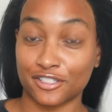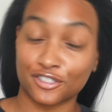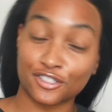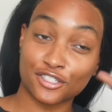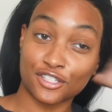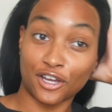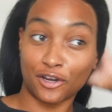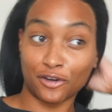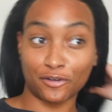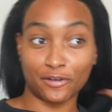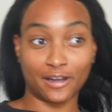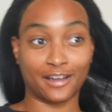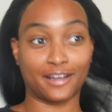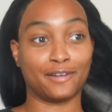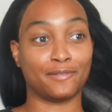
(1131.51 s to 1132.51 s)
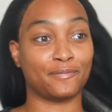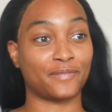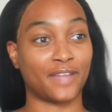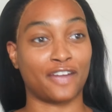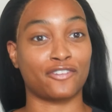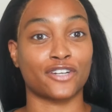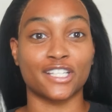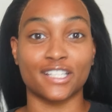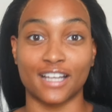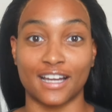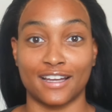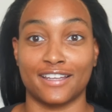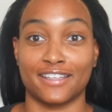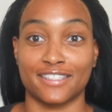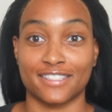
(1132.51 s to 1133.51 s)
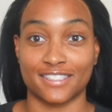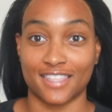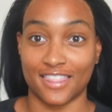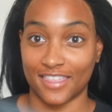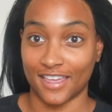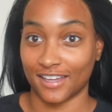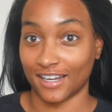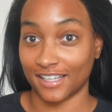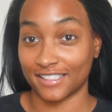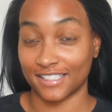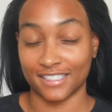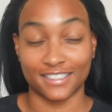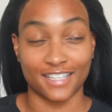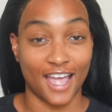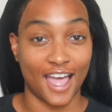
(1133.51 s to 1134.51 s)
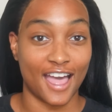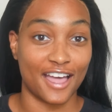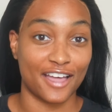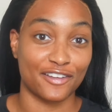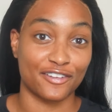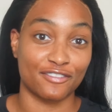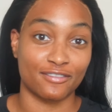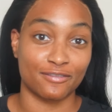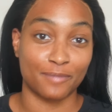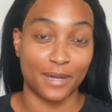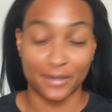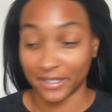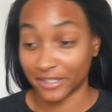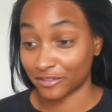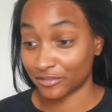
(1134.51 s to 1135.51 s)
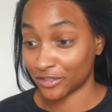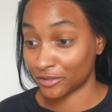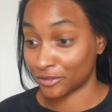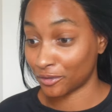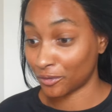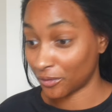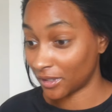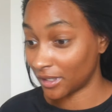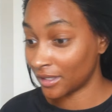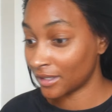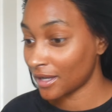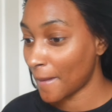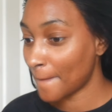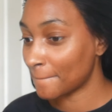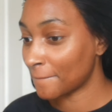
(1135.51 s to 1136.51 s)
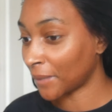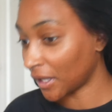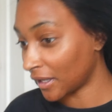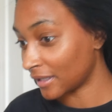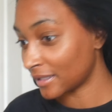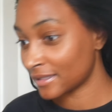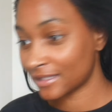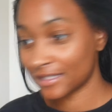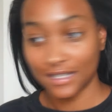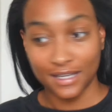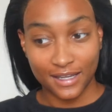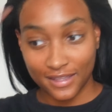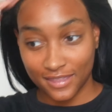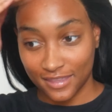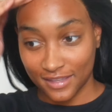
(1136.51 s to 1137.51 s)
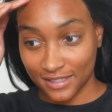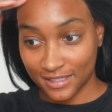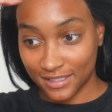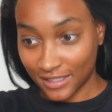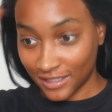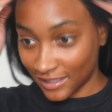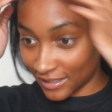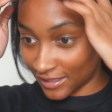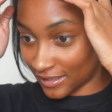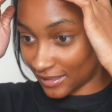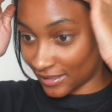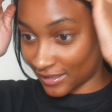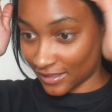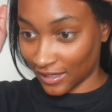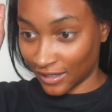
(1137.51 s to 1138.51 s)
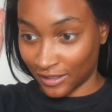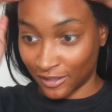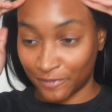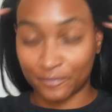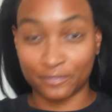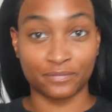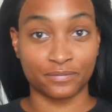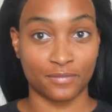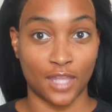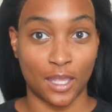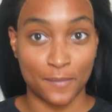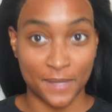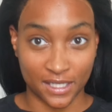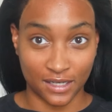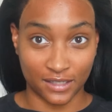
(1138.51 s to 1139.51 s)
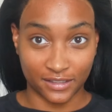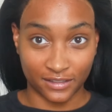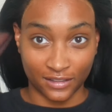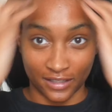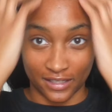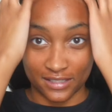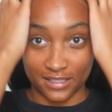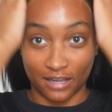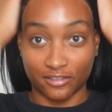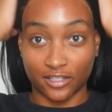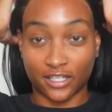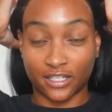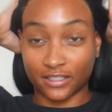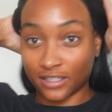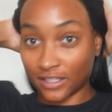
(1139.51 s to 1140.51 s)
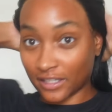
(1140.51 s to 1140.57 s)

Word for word: So um, I realized that I didn't have my microphone on, but this is um, me cutting a lace after I cut the